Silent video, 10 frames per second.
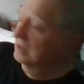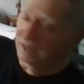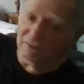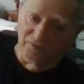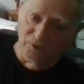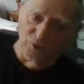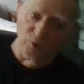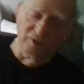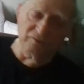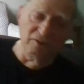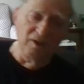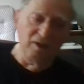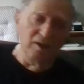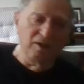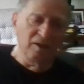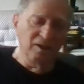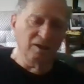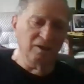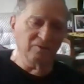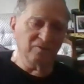I have a photograph
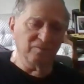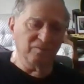of